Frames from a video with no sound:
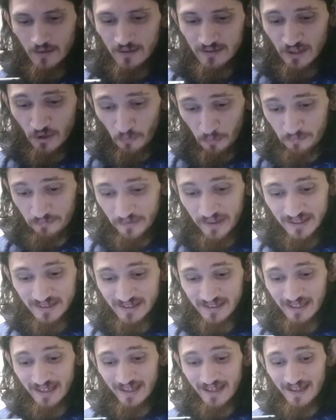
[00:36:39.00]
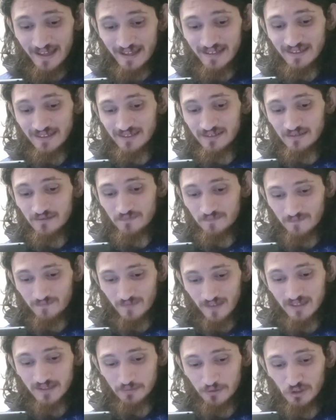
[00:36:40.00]
So this
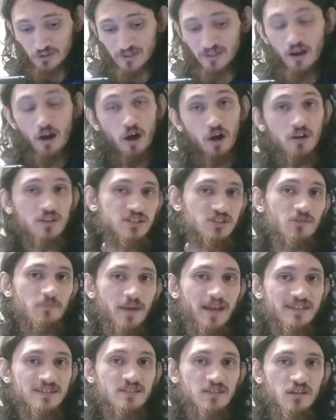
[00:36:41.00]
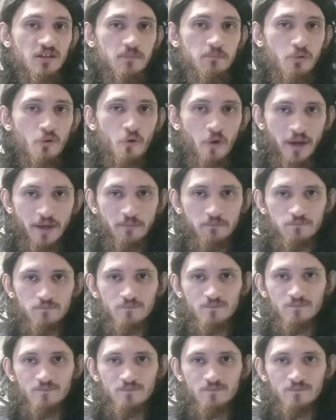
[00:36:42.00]
person also makes a good point.